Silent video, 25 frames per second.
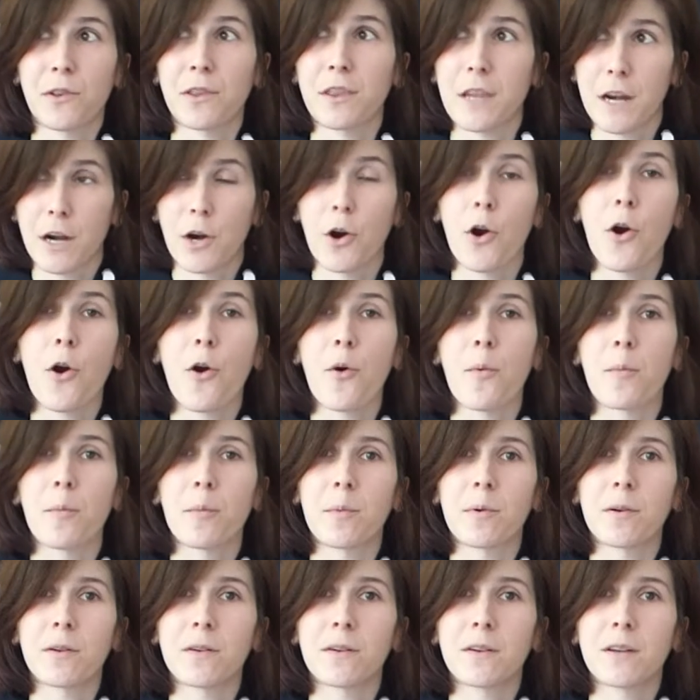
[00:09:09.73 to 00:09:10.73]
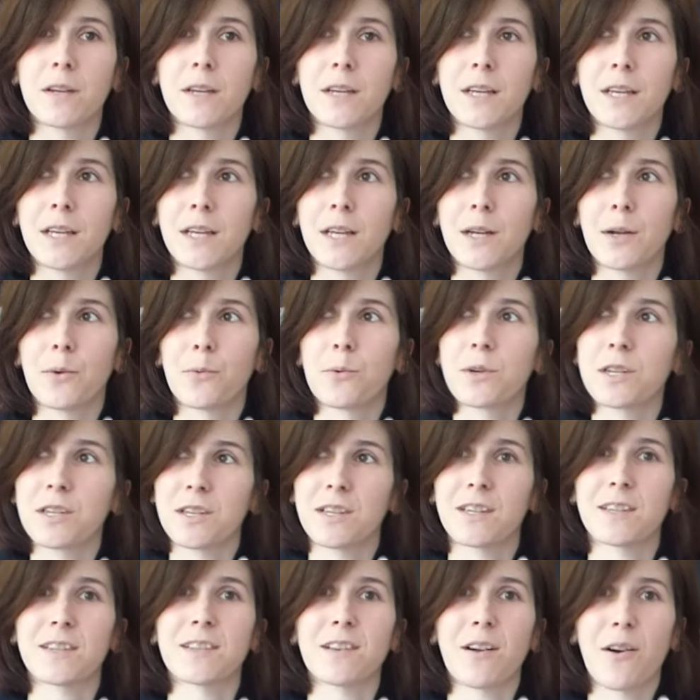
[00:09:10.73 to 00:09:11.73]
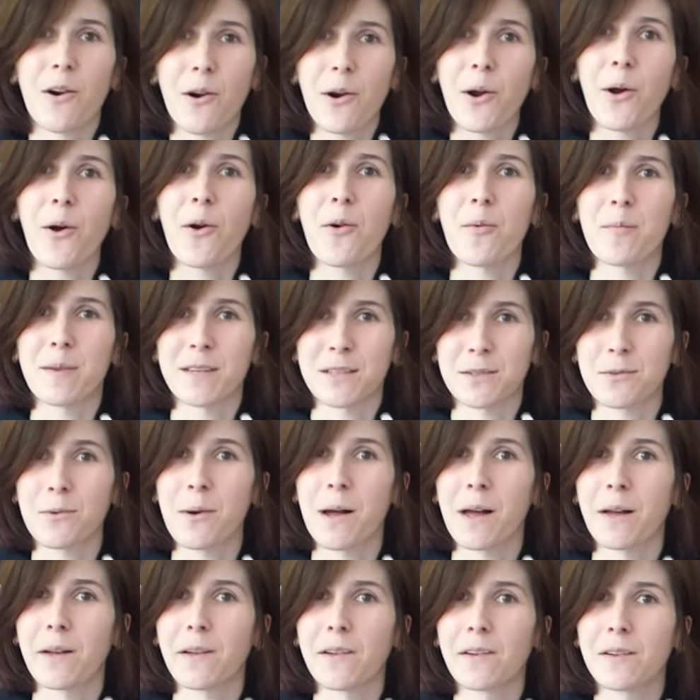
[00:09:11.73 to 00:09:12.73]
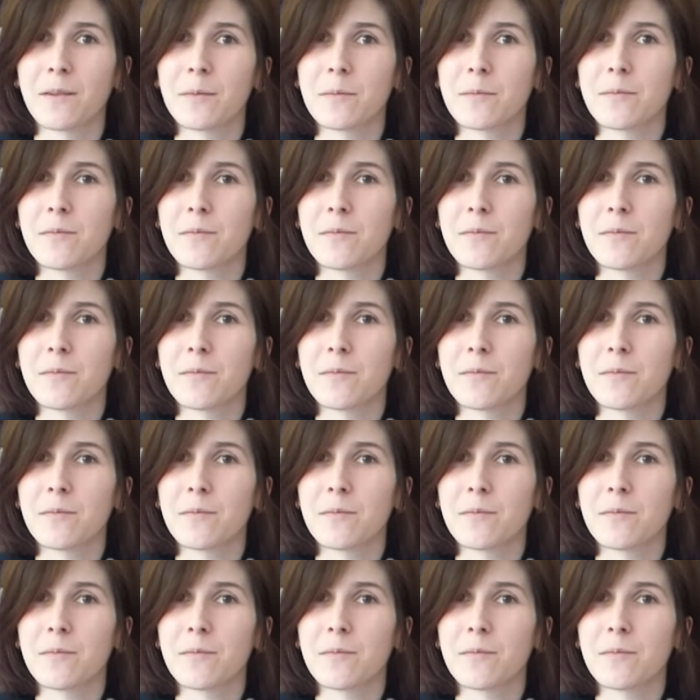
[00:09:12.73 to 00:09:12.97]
their home, which is our home as well.